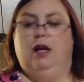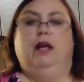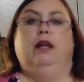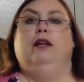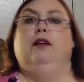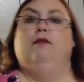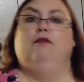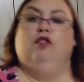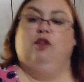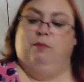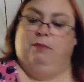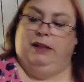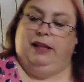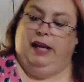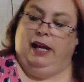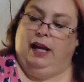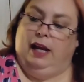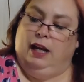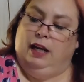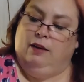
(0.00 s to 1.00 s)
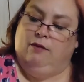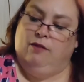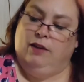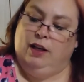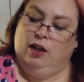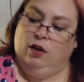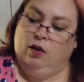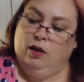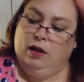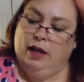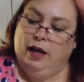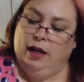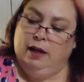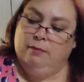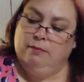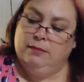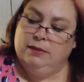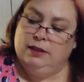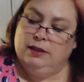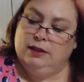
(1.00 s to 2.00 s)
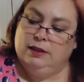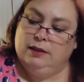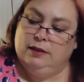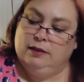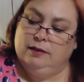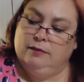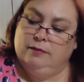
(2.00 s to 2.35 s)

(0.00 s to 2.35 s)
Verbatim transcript: Any of you play any video games?